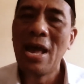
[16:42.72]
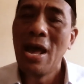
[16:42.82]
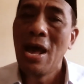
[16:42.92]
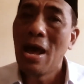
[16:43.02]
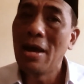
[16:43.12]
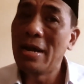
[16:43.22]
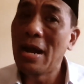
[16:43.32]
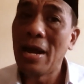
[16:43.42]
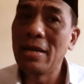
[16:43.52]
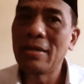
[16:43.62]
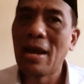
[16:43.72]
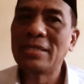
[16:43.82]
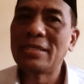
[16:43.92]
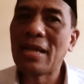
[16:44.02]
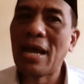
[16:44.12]
And I
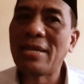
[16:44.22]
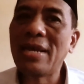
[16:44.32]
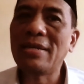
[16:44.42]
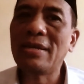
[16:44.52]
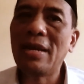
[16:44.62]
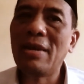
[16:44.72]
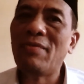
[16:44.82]
think if